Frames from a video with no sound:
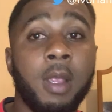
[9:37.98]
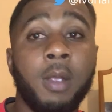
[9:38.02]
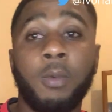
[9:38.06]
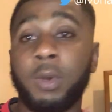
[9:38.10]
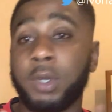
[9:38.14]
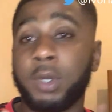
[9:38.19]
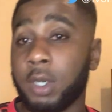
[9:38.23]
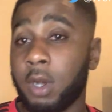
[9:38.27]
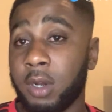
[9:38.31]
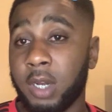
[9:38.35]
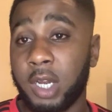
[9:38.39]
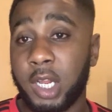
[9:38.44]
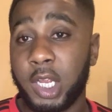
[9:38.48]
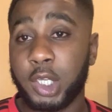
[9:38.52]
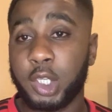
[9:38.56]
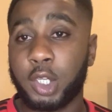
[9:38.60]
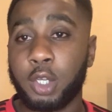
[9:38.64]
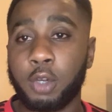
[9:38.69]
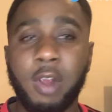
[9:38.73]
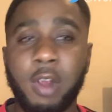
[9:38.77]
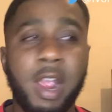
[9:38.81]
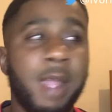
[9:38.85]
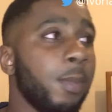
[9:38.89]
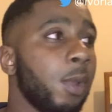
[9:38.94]
Which on the
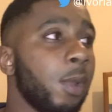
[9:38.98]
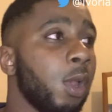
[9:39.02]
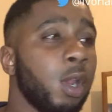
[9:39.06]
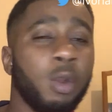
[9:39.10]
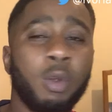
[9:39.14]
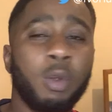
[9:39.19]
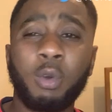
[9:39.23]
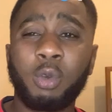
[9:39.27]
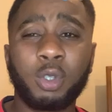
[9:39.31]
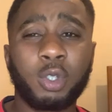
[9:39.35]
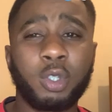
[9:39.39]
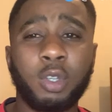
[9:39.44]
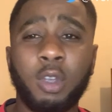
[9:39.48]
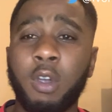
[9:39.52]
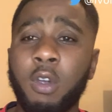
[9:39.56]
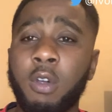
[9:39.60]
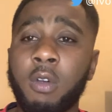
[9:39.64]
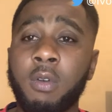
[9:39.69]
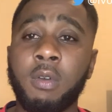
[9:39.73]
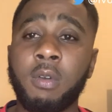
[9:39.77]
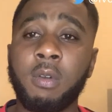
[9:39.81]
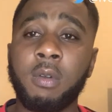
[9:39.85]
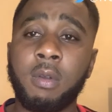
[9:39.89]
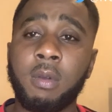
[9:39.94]
Instagram, and
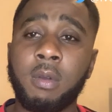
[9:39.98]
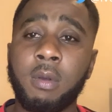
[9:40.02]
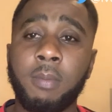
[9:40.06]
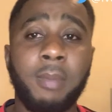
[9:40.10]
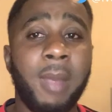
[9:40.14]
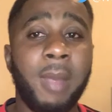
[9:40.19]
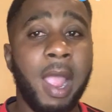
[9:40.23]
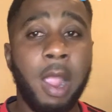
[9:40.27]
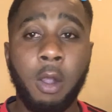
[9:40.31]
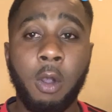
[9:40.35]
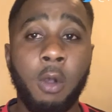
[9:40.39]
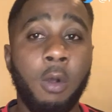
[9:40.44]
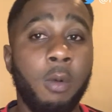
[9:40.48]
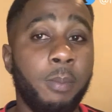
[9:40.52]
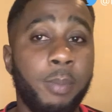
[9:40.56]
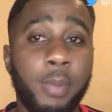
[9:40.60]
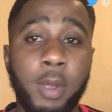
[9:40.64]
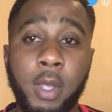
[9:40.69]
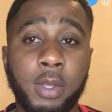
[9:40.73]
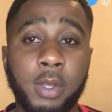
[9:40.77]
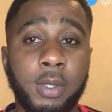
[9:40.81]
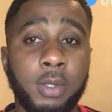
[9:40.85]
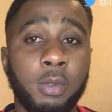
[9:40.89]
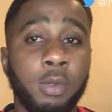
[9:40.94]
also my own
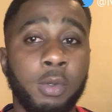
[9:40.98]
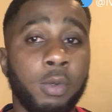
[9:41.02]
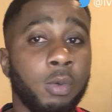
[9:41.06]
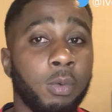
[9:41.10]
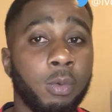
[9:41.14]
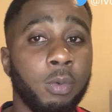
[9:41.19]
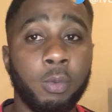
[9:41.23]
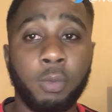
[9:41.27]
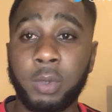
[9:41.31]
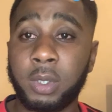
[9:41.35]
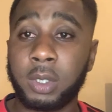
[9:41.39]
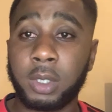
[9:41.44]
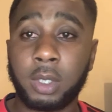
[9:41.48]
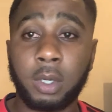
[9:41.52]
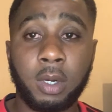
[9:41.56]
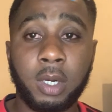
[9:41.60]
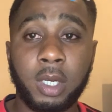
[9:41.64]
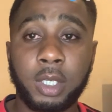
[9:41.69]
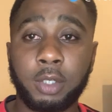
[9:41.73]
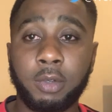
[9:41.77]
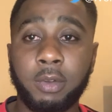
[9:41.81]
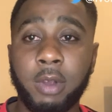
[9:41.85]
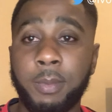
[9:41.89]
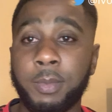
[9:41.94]
personal, which on
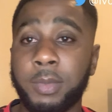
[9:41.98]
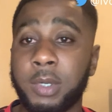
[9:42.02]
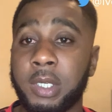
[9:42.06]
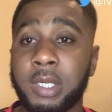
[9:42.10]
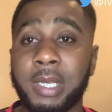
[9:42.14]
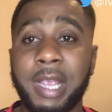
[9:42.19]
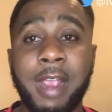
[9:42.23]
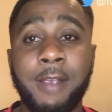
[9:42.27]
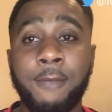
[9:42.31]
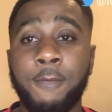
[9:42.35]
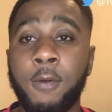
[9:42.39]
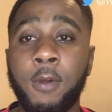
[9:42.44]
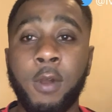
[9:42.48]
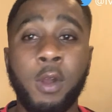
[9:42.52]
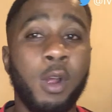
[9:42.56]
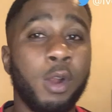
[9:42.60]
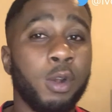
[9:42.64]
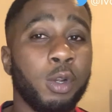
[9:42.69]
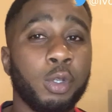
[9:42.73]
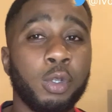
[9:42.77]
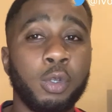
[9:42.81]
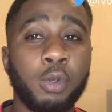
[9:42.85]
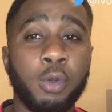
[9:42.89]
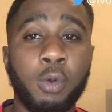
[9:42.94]
Instagram is
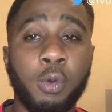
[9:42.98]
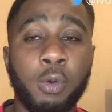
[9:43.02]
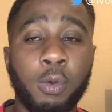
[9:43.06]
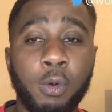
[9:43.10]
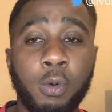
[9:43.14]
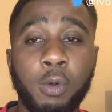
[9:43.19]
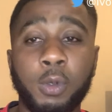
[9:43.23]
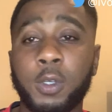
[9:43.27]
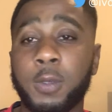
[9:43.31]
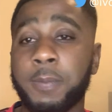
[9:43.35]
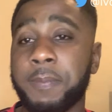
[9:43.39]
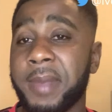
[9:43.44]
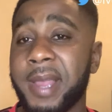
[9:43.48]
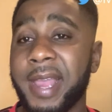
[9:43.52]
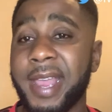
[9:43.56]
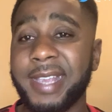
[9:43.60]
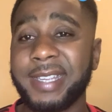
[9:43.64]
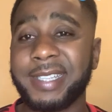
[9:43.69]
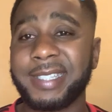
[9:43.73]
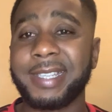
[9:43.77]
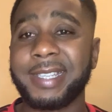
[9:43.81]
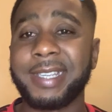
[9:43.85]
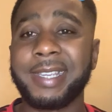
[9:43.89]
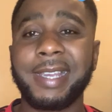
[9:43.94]

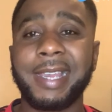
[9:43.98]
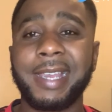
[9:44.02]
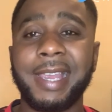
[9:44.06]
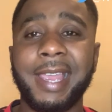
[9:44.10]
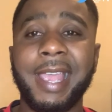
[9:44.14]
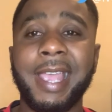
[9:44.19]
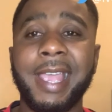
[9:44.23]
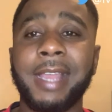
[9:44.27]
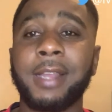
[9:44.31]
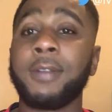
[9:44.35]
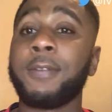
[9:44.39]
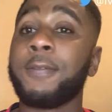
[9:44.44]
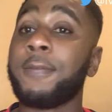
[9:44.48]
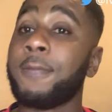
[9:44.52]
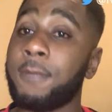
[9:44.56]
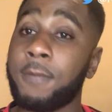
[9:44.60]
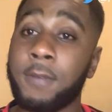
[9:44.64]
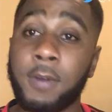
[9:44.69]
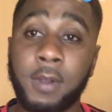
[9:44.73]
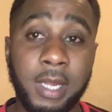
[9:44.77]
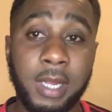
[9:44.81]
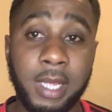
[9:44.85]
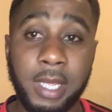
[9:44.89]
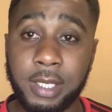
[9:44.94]
@Ivorian_spice
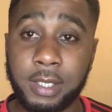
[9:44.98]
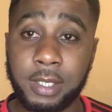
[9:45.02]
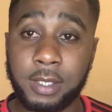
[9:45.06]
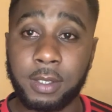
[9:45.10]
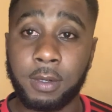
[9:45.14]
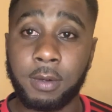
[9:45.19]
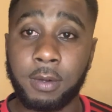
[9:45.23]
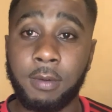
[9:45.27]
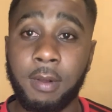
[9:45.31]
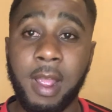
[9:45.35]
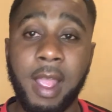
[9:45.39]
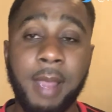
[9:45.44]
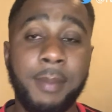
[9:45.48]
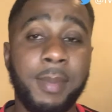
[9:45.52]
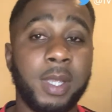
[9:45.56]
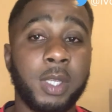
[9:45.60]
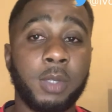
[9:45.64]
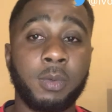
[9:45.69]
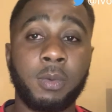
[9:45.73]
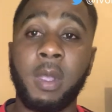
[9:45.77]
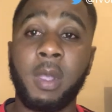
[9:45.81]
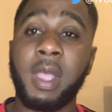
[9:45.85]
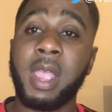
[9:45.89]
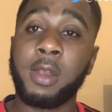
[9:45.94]
for the Instagram
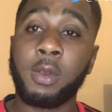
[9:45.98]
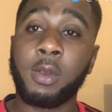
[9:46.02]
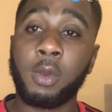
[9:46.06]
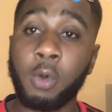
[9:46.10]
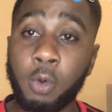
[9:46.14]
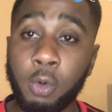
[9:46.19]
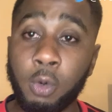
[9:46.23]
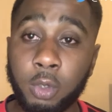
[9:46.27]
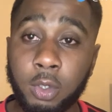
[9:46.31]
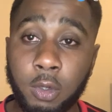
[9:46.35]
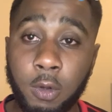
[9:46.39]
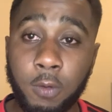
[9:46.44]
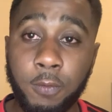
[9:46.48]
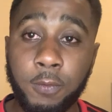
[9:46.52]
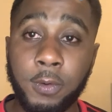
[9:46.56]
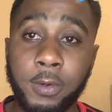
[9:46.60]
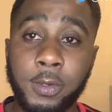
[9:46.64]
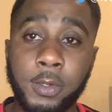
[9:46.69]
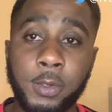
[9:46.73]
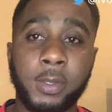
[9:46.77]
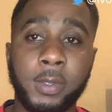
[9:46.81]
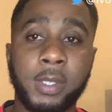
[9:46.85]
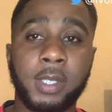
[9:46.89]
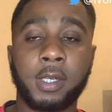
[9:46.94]
as well, and also for the
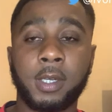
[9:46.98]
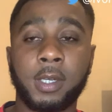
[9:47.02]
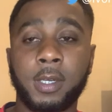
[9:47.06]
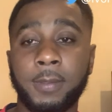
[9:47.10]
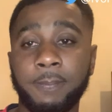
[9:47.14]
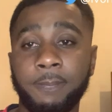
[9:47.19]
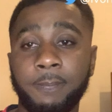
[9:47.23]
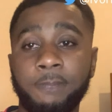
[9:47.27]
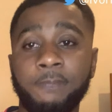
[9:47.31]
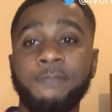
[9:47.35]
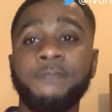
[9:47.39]
Twitter.